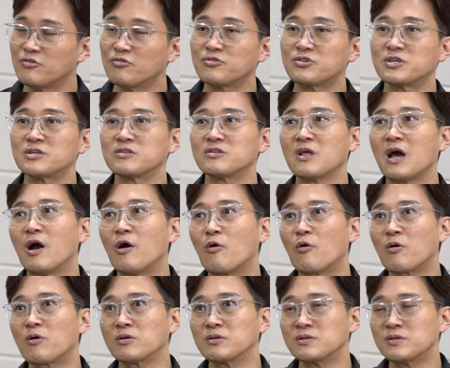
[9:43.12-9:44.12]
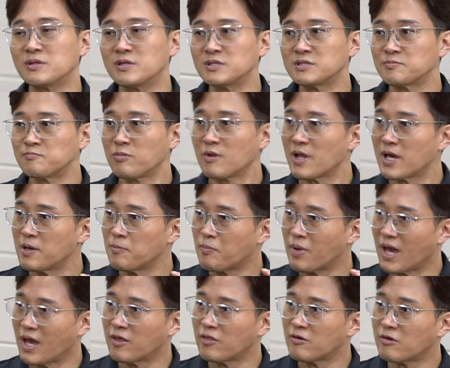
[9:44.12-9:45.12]
using our display
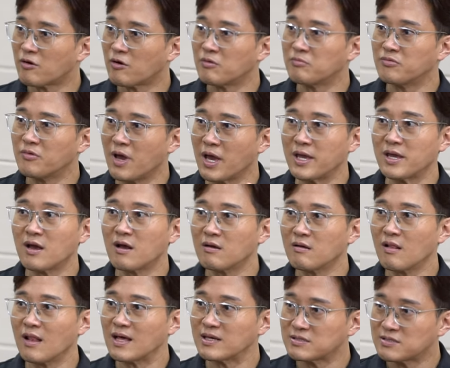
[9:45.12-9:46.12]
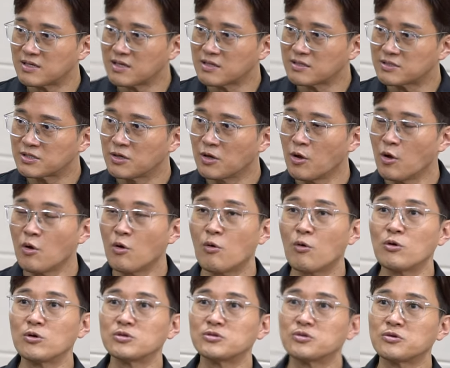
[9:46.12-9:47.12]
panel of AR glasses.
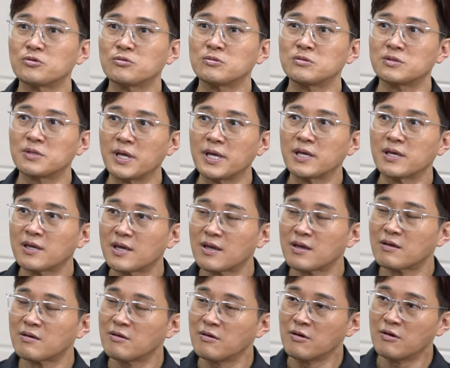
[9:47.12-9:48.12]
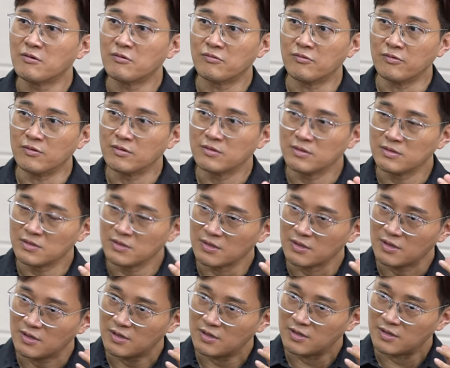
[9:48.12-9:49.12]
Also, they can
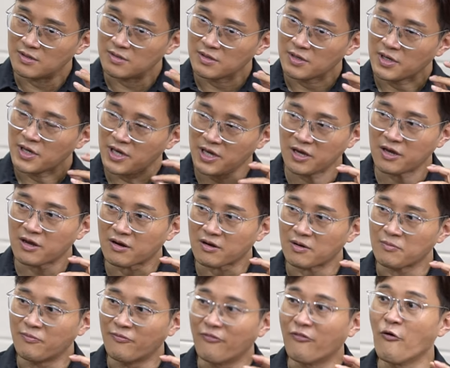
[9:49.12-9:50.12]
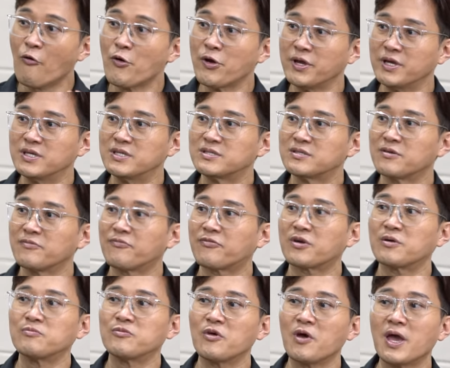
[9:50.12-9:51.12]
hear voice
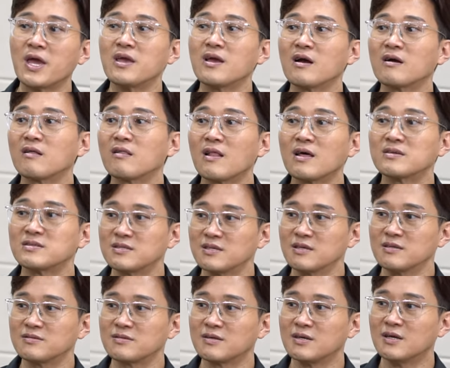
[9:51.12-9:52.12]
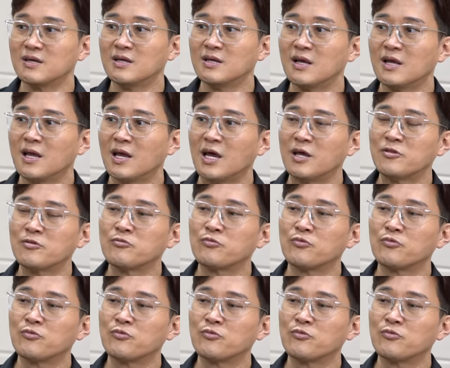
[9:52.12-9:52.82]
from the AR glasses. And